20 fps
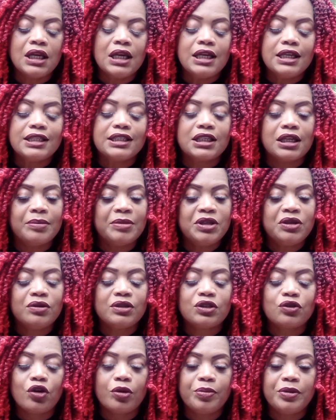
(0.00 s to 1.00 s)
Some of you
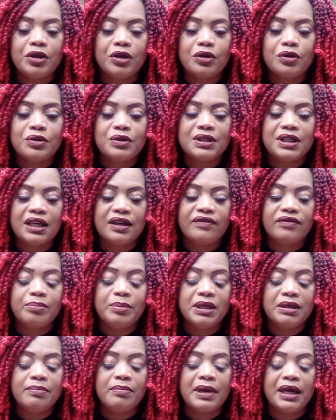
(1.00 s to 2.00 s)
Scorpios have
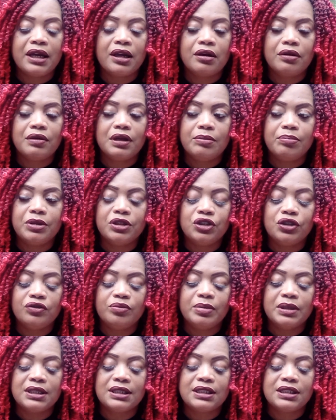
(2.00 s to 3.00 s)
been married, but you've
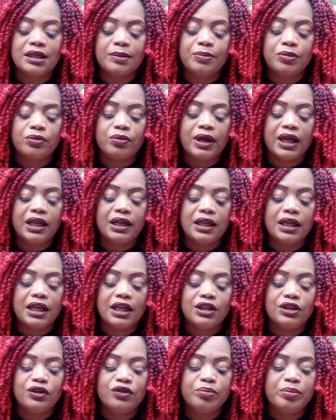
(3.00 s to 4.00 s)
been separated
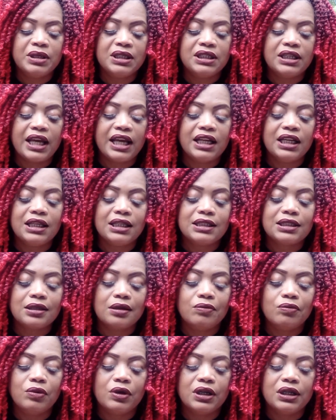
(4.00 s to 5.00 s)
and you've been dating
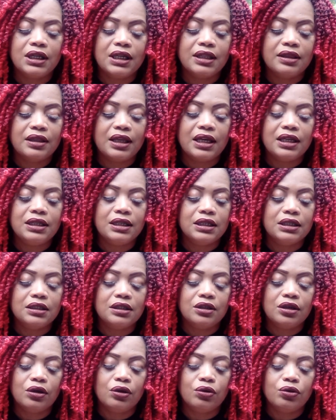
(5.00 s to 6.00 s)
someone and they
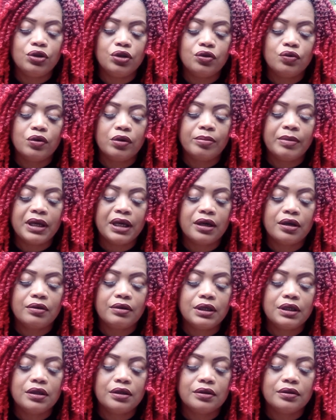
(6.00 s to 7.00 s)
didn't know you were
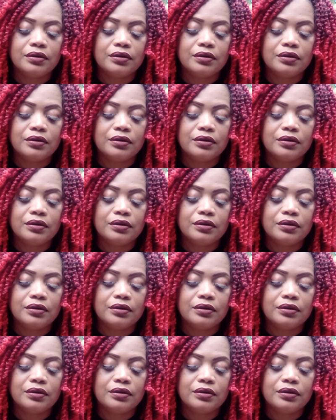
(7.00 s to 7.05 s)
married.